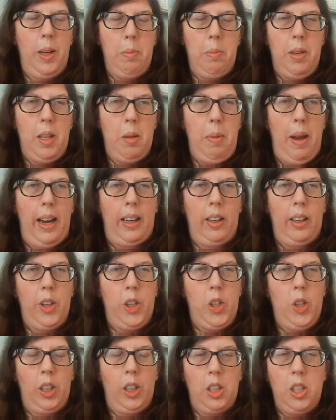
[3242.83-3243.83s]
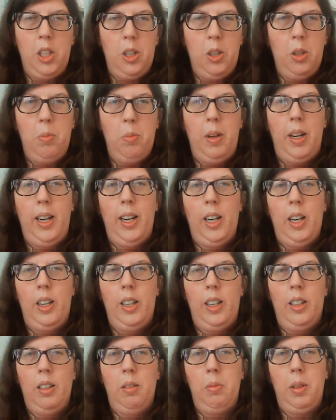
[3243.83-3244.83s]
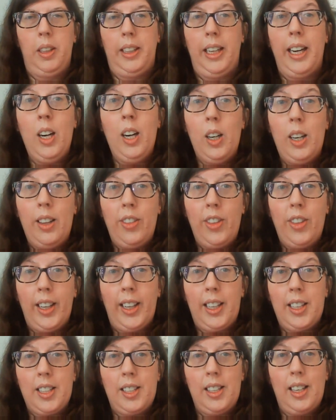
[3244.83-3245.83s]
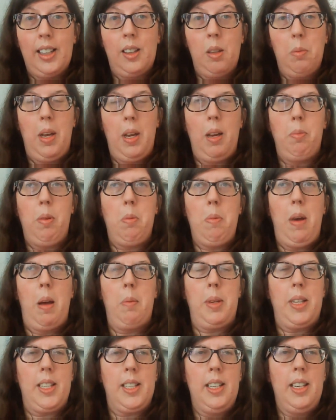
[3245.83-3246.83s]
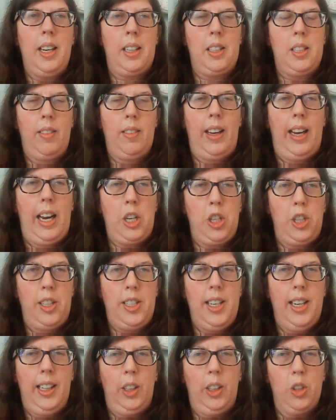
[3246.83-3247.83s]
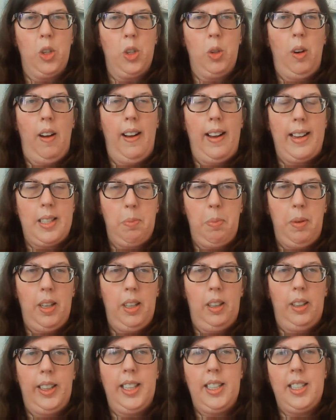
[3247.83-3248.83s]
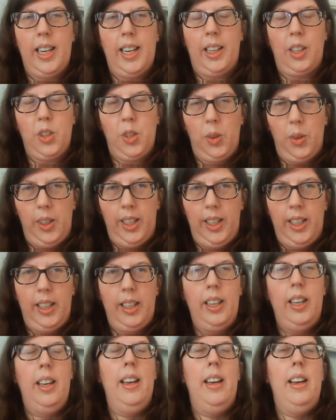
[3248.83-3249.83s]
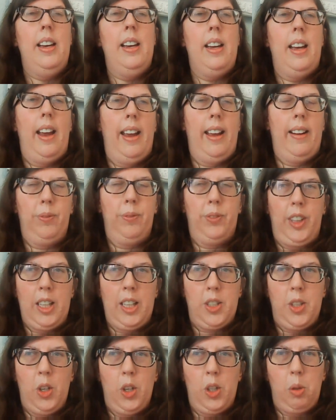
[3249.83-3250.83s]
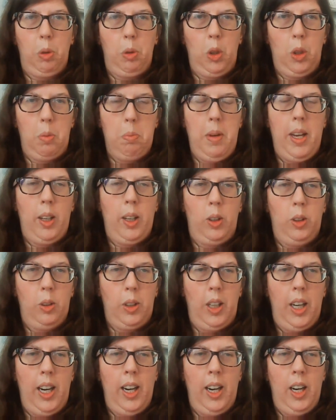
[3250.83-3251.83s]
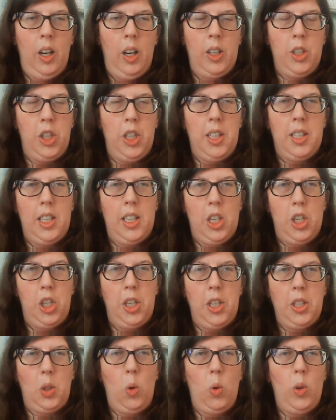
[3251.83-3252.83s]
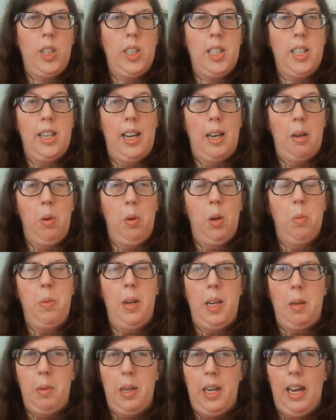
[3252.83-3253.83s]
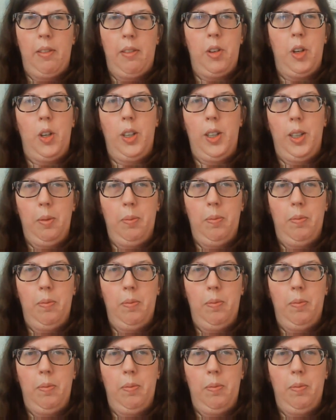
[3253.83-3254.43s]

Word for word: in the back of the truck too. But Aaron, but Garrett thinks that the baby might be sick, so they actually take her to a hospital. He takes her in and gets her some good medical care, and she says she's going to name her baby after him